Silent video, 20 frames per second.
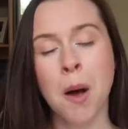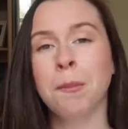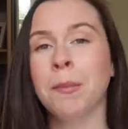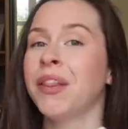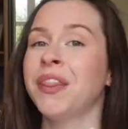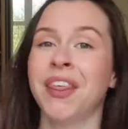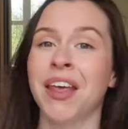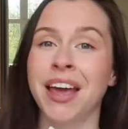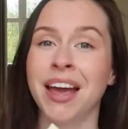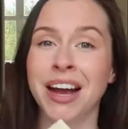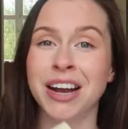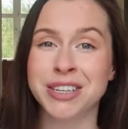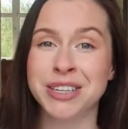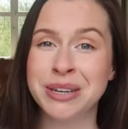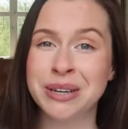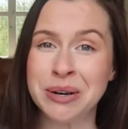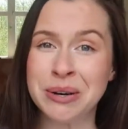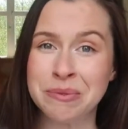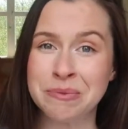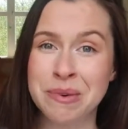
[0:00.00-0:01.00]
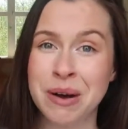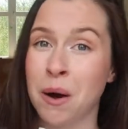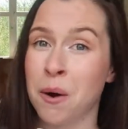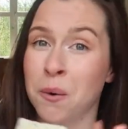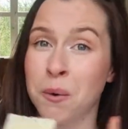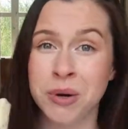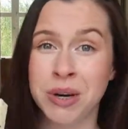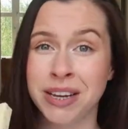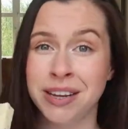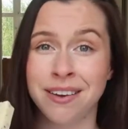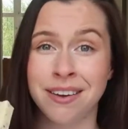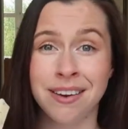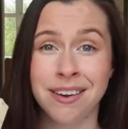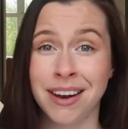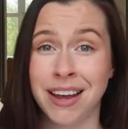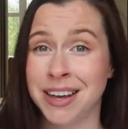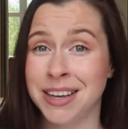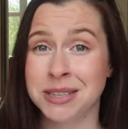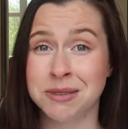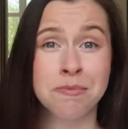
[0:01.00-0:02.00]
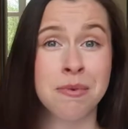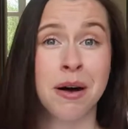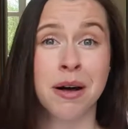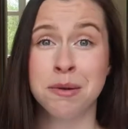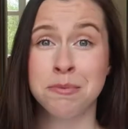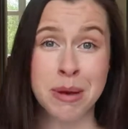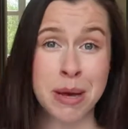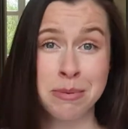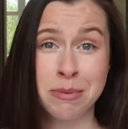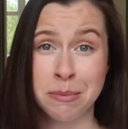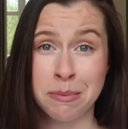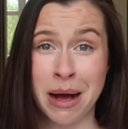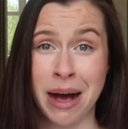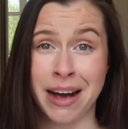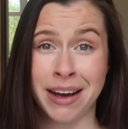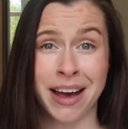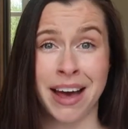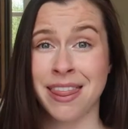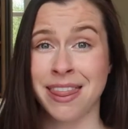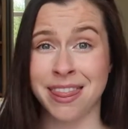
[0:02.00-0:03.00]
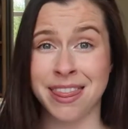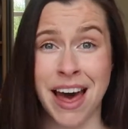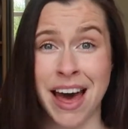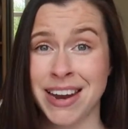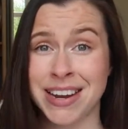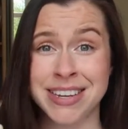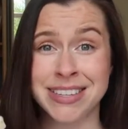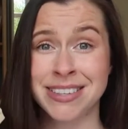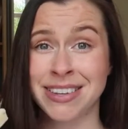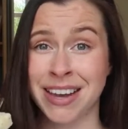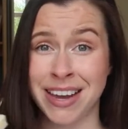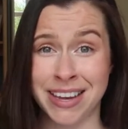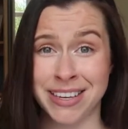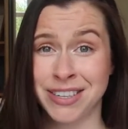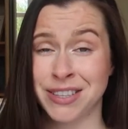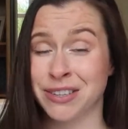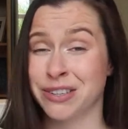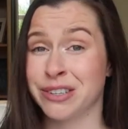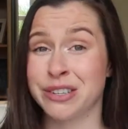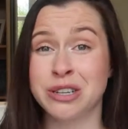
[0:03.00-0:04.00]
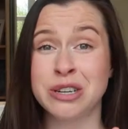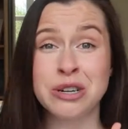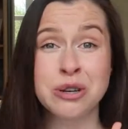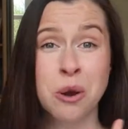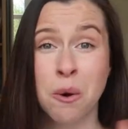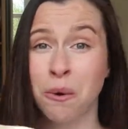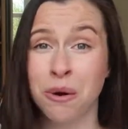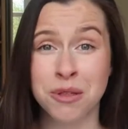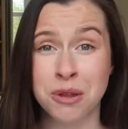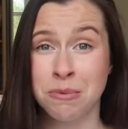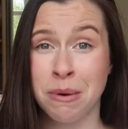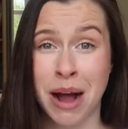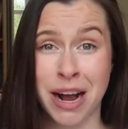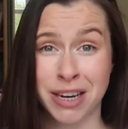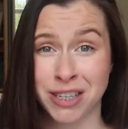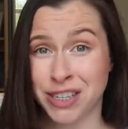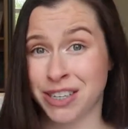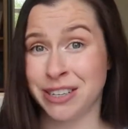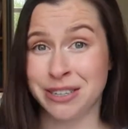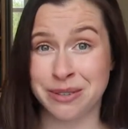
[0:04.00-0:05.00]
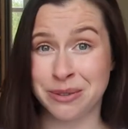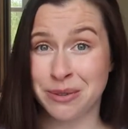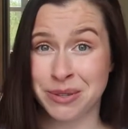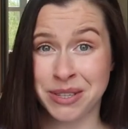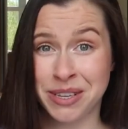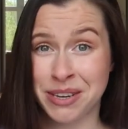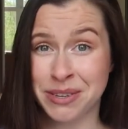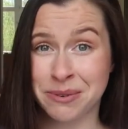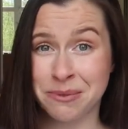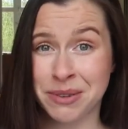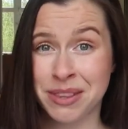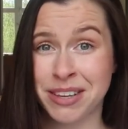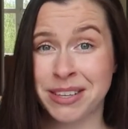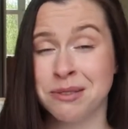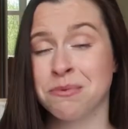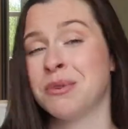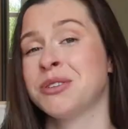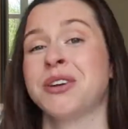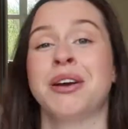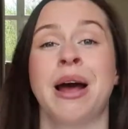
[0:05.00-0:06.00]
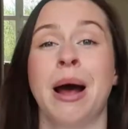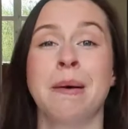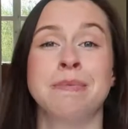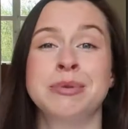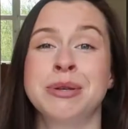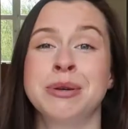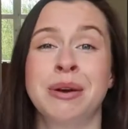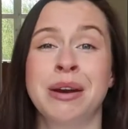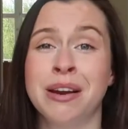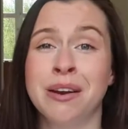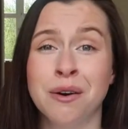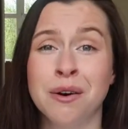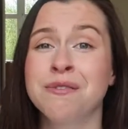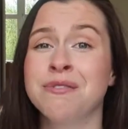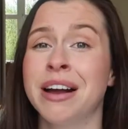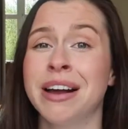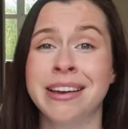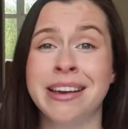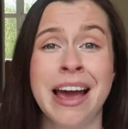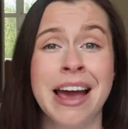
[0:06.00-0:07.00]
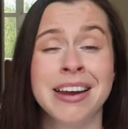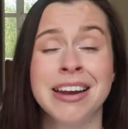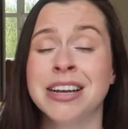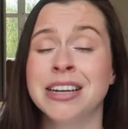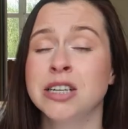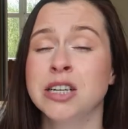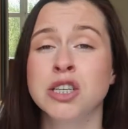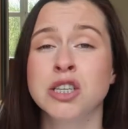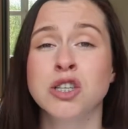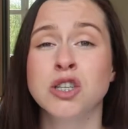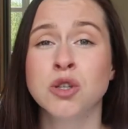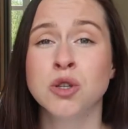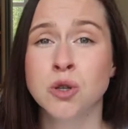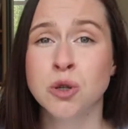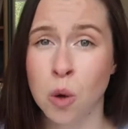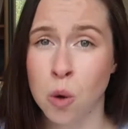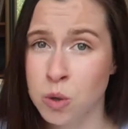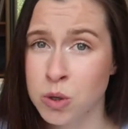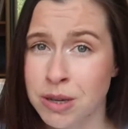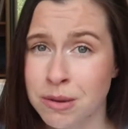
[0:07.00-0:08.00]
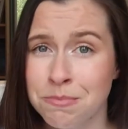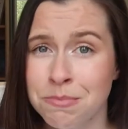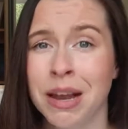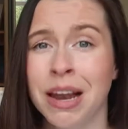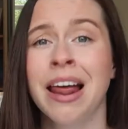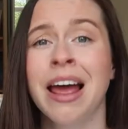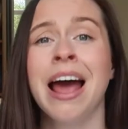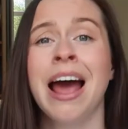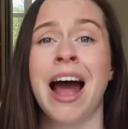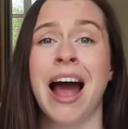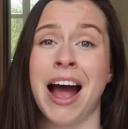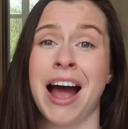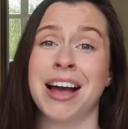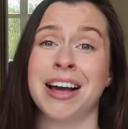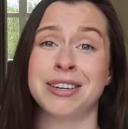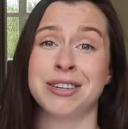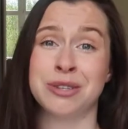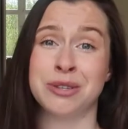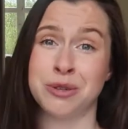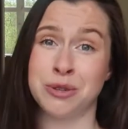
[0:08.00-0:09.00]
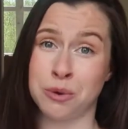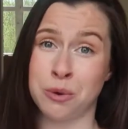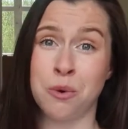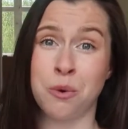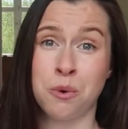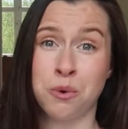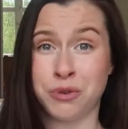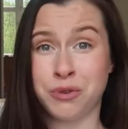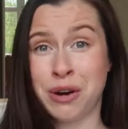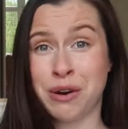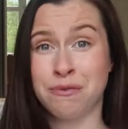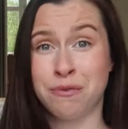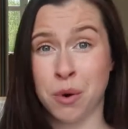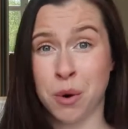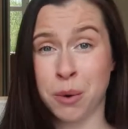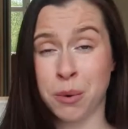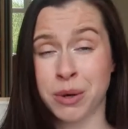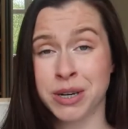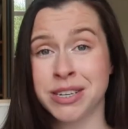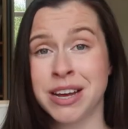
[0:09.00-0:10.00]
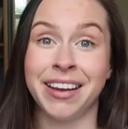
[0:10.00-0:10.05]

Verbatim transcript: But they actually come only in a small paper bag. That is it. There is no other packaging associated with this, which I absolutely love. Again, it is so simple and so straightforward.